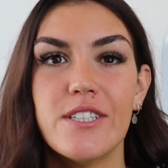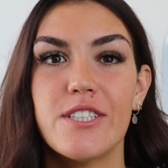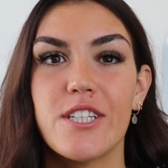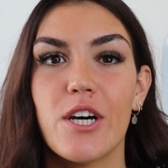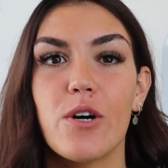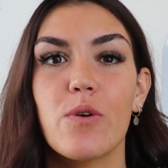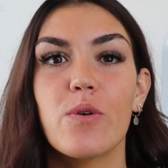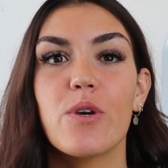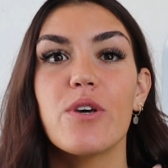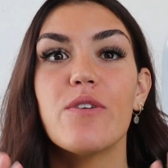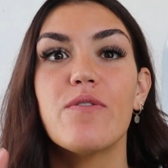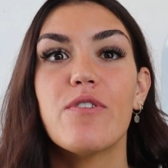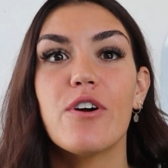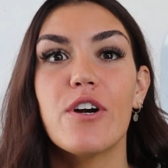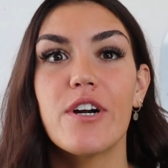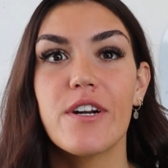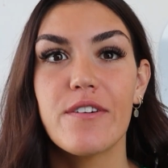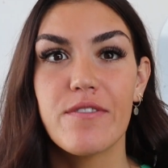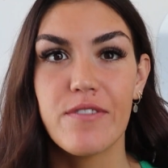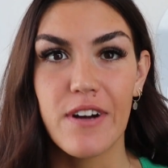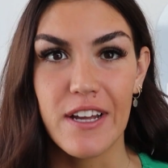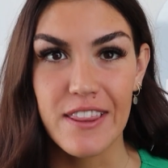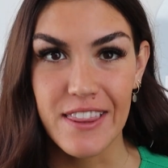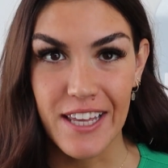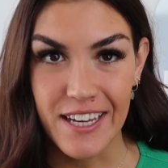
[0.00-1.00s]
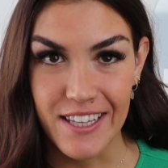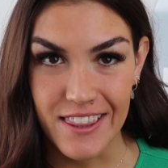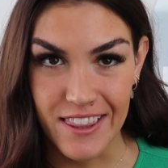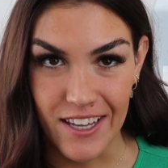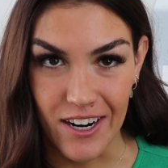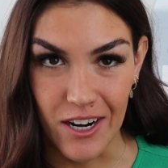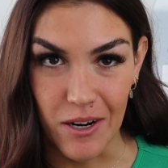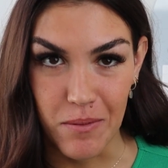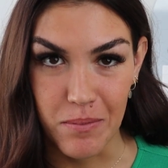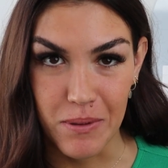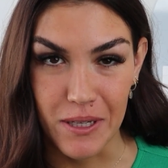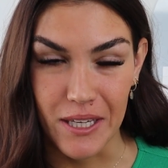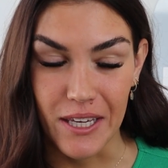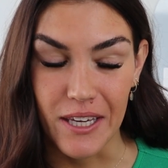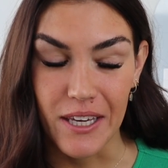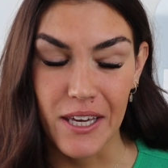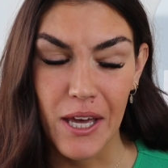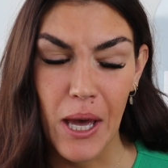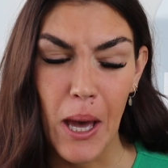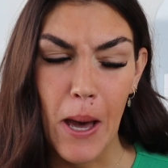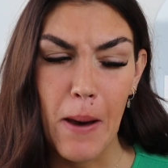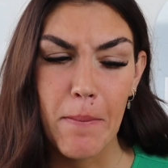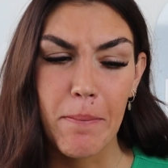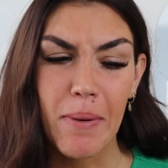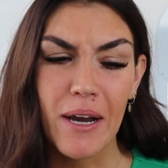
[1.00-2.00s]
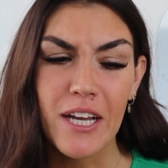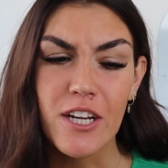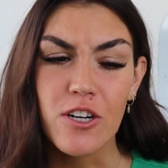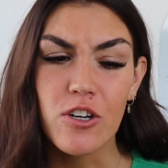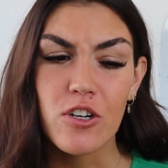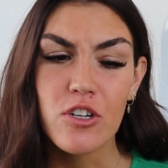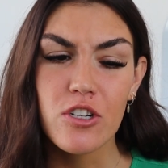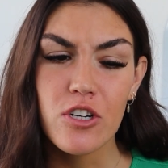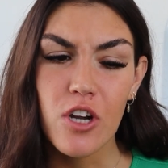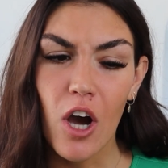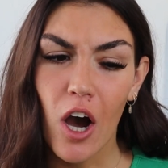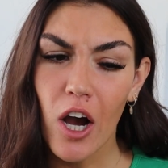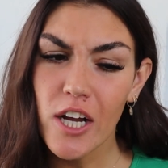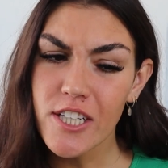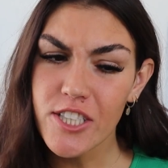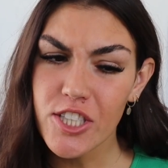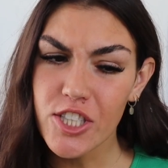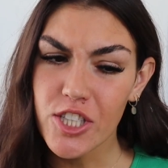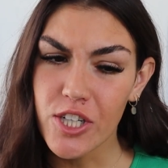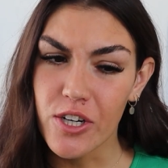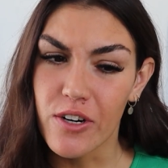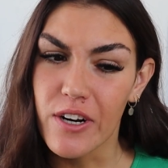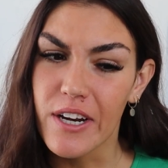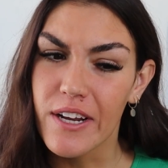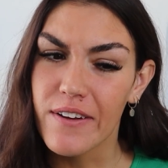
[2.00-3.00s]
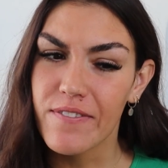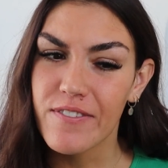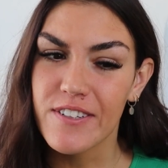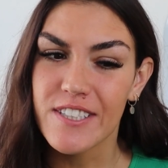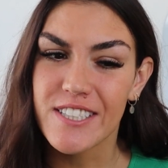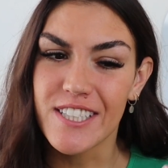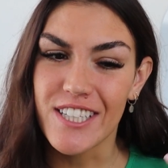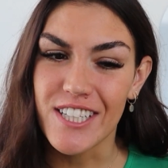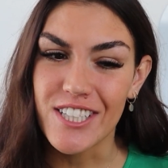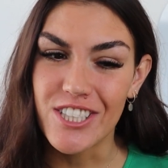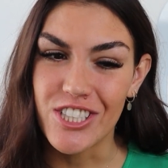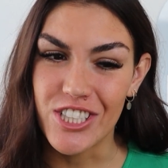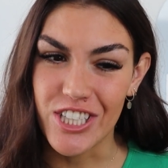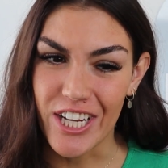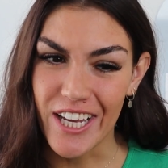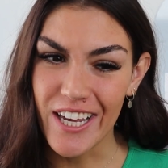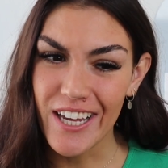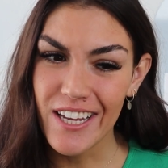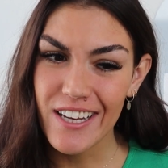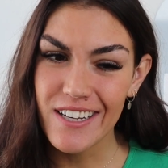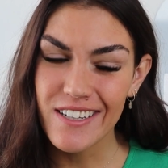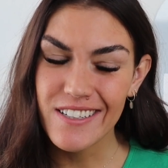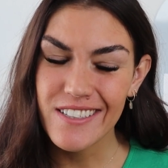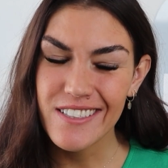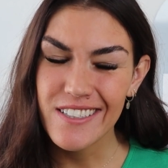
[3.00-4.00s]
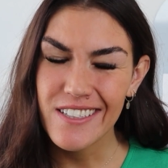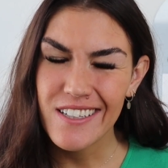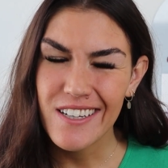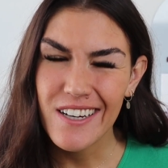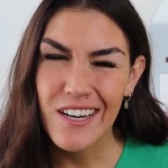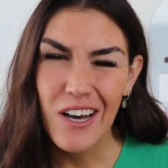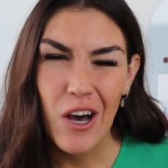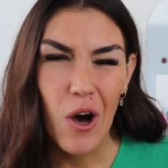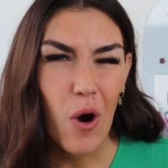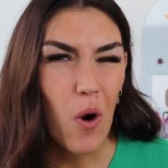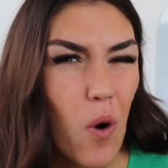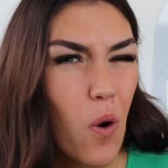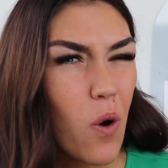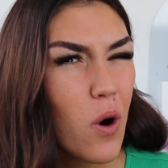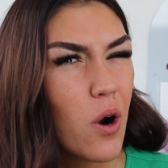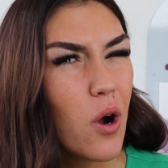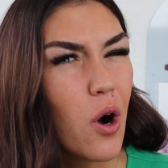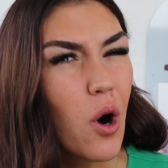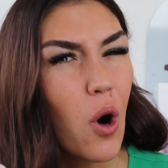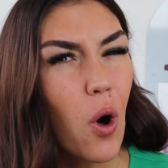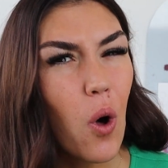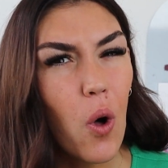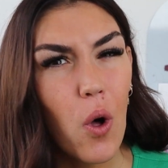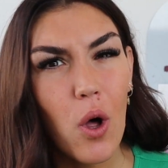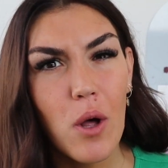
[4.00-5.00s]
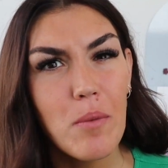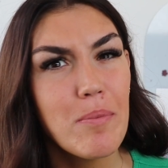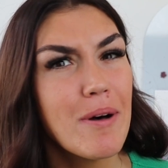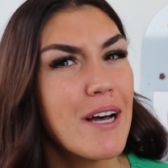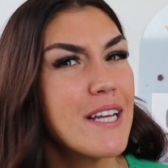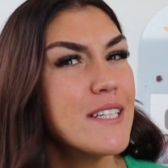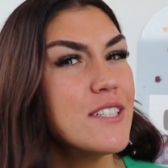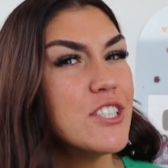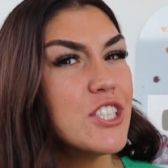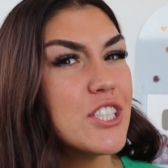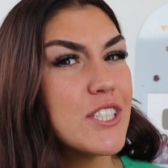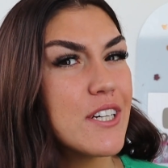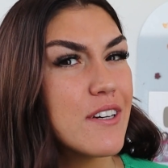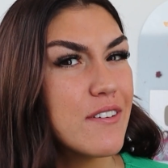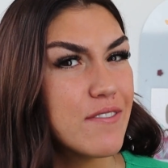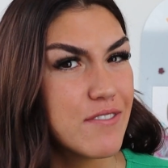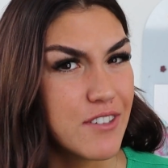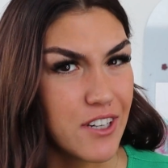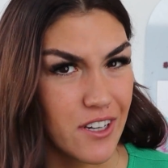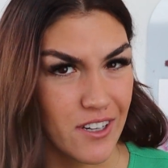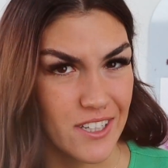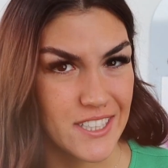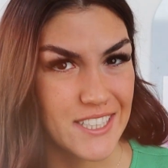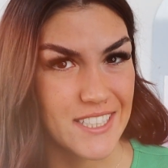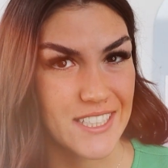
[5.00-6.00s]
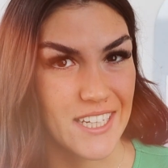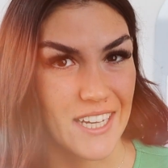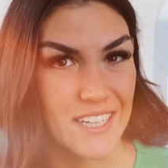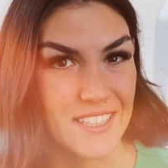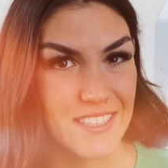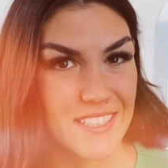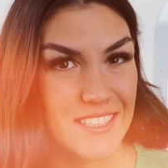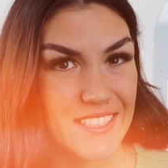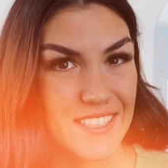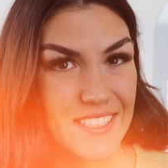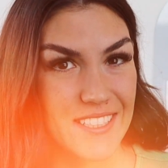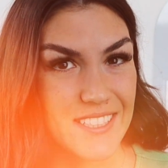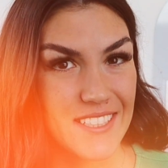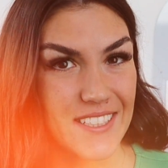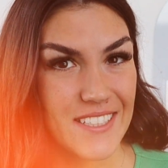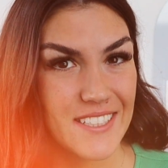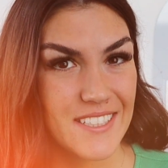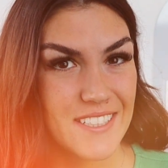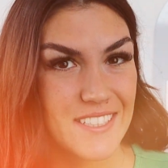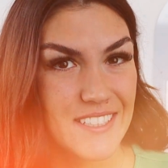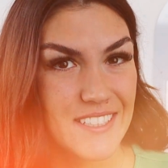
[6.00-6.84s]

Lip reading: So you've heard of red light therapy, but you're not sure if it's legit or a whole bunch of nonsense.